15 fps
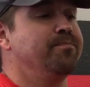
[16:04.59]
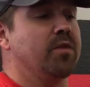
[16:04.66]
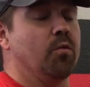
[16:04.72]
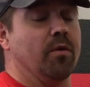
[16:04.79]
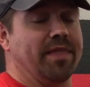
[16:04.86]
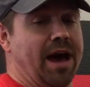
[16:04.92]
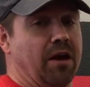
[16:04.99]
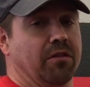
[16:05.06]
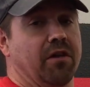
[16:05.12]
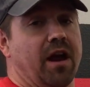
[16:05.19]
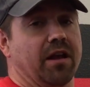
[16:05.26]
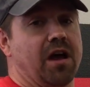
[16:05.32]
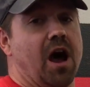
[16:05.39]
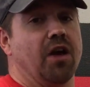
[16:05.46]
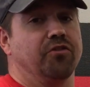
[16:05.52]
without a lot
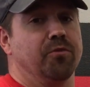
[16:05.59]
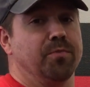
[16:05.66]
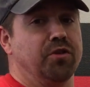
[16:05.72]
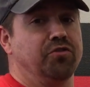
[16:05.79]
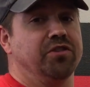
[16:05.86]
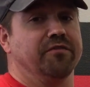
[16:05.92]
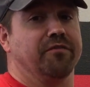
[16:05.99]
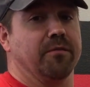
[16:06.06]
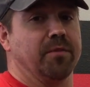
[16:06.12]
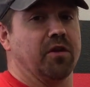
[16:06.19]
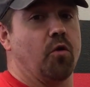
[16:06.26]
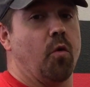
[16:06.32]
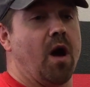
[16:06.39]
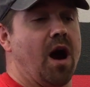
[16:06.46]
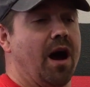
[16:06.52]
of contribution from the
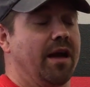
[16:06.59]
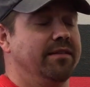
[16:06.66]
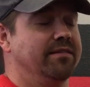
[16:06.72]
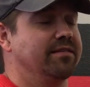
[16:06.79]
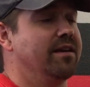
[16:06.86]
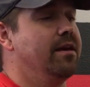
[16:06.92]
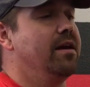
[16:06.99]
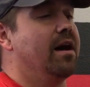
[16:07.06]
quads